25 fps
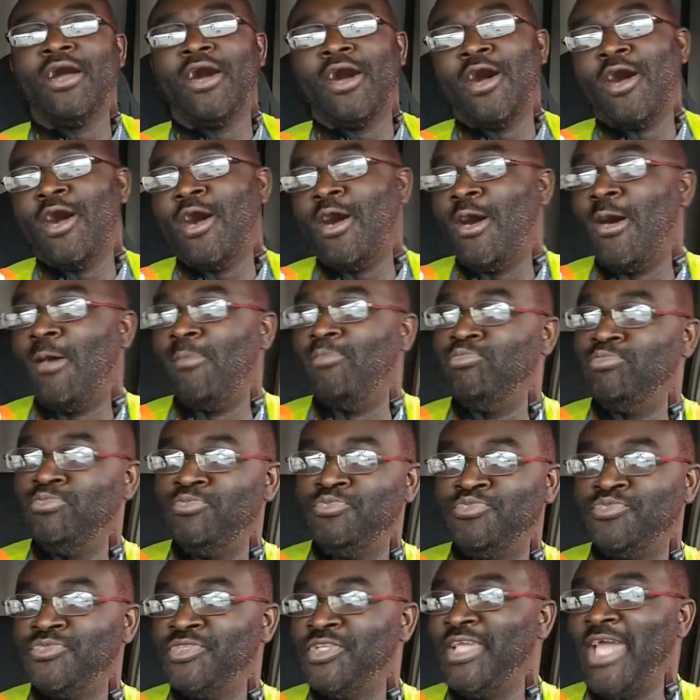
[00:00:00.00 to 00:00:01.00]

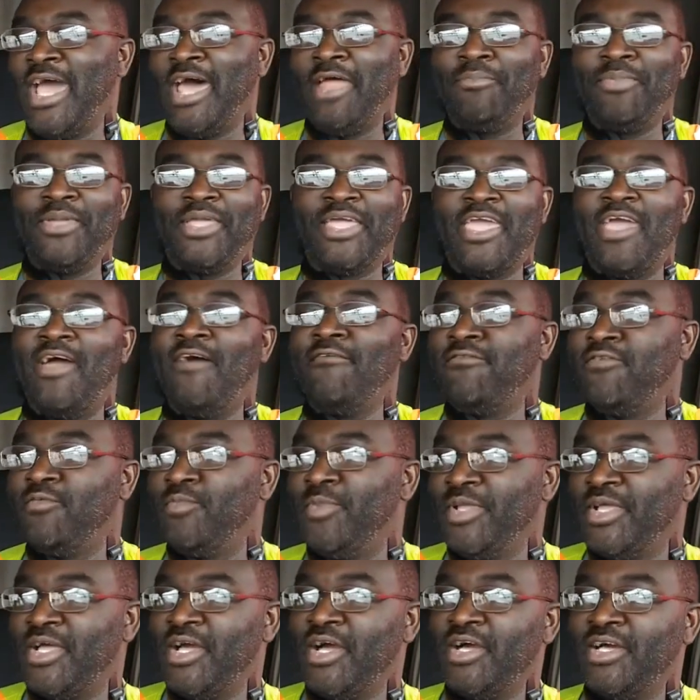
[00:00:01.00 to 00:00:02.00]
you gotta be careful
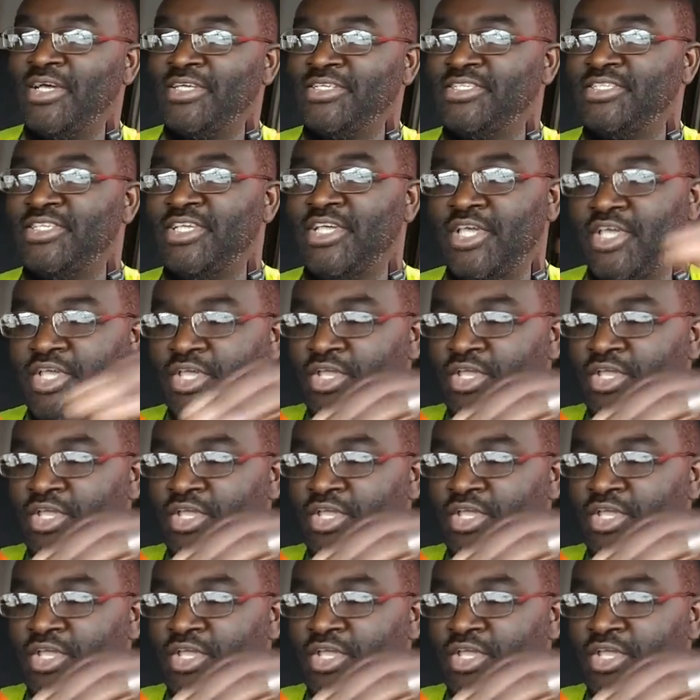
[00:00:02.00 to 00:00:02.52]
because